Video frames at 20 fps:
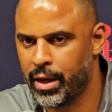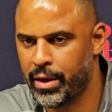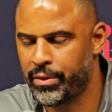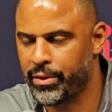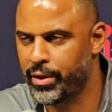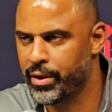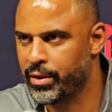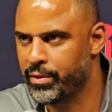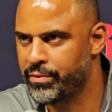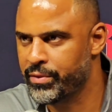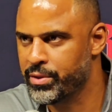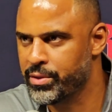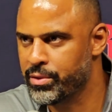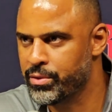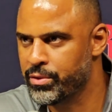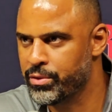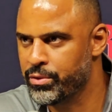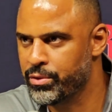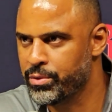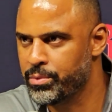athletic,
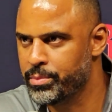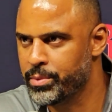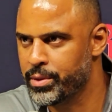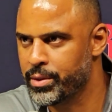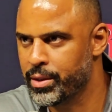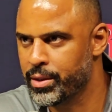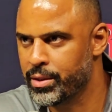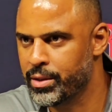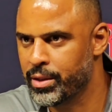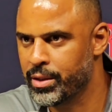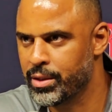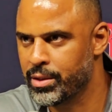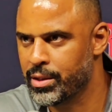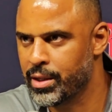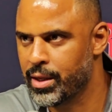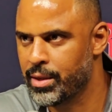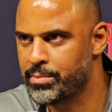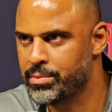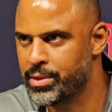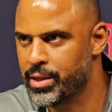physical group, and I think at
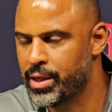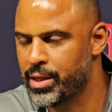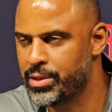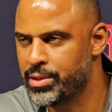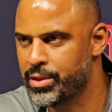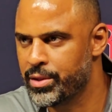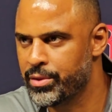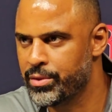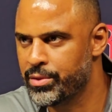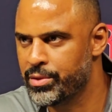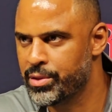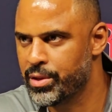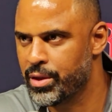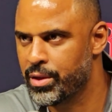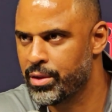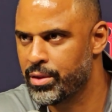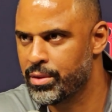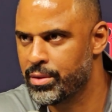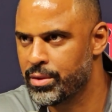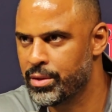times last year you
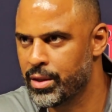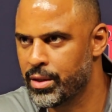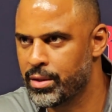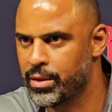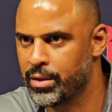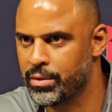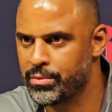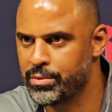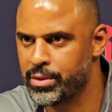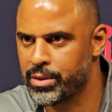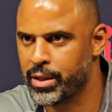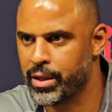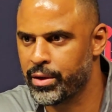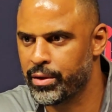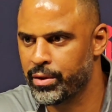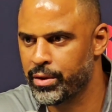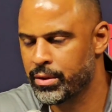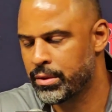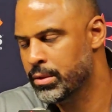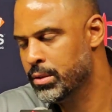saw, I think it was
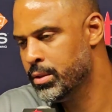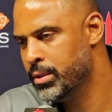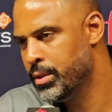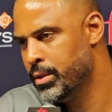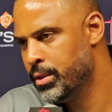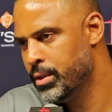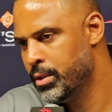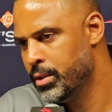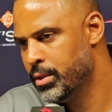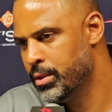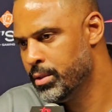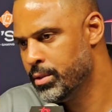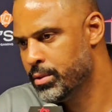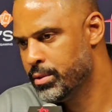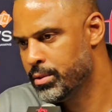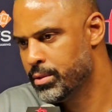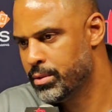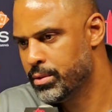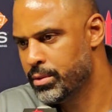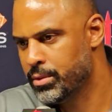
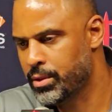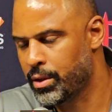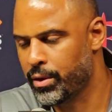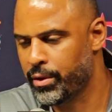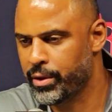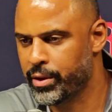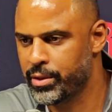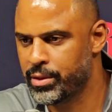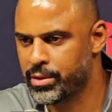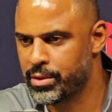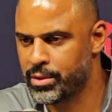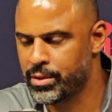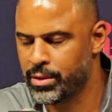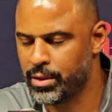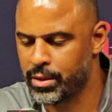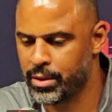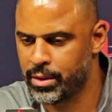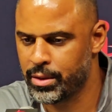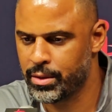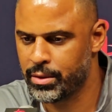Aaron,
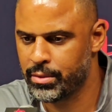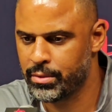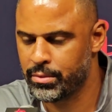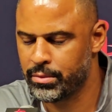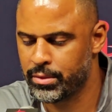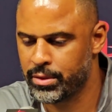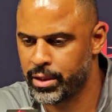Tari,